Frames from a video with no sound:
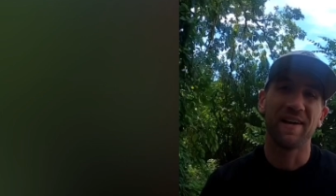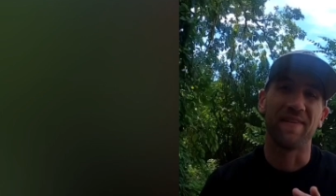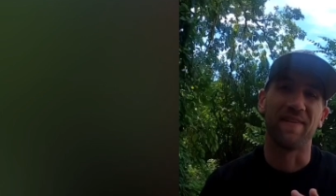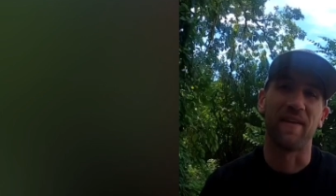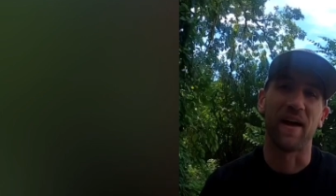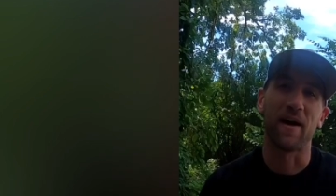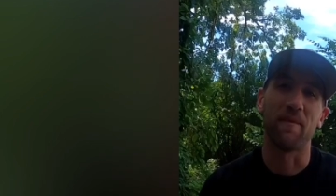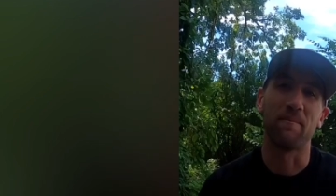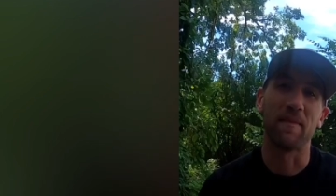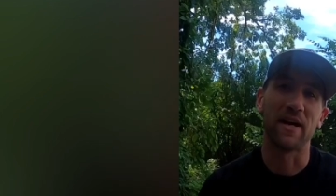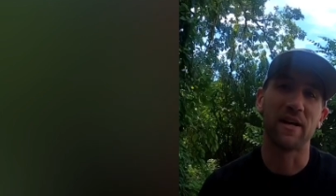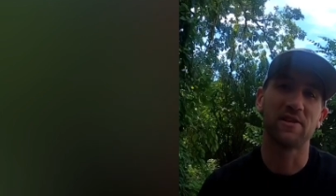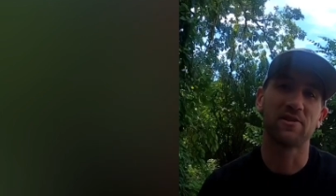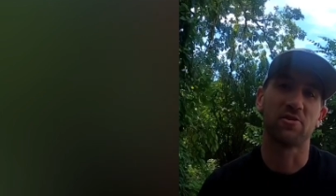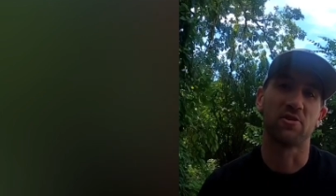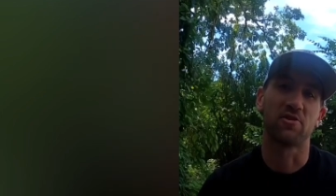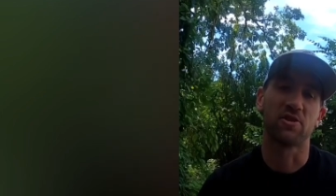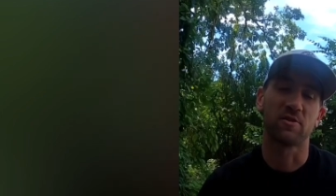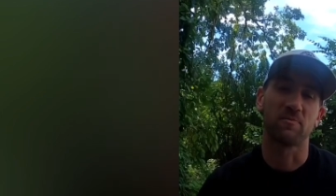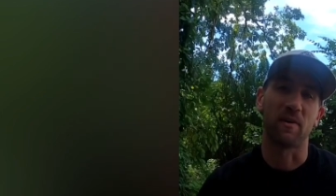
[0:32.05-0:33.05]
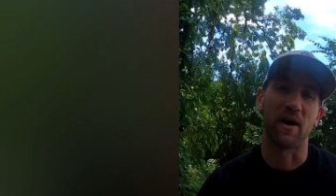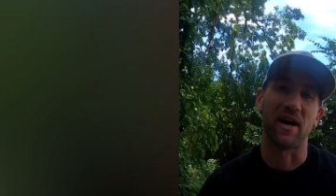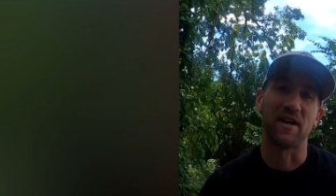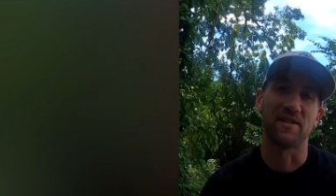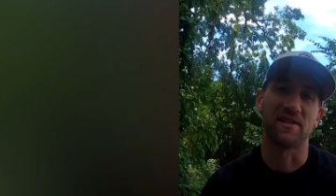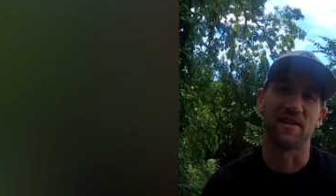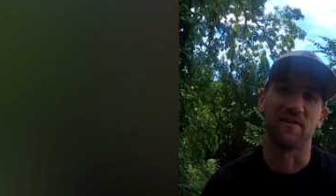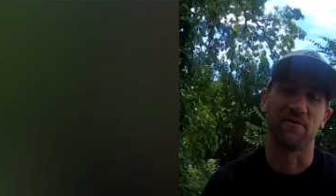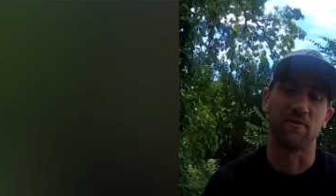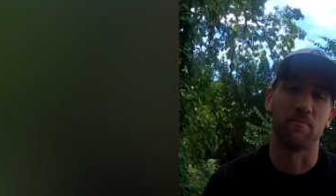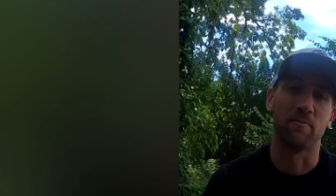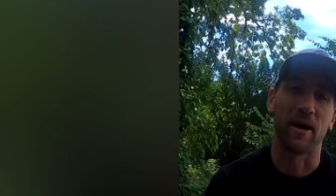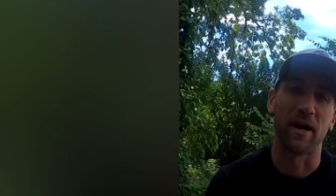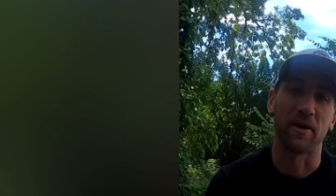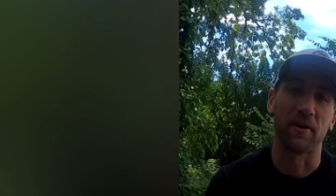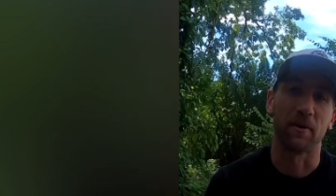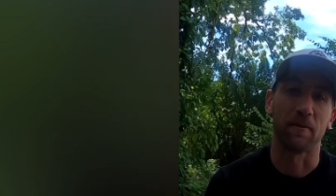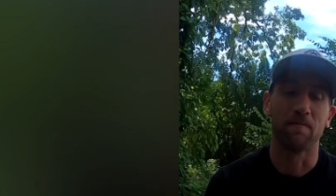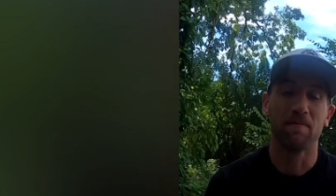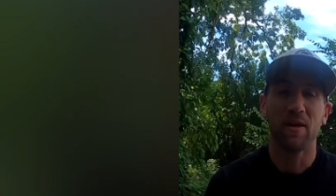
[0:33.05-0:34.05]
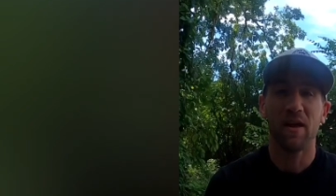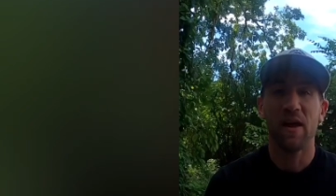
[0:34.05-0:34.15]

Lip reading: that makes those spots even better.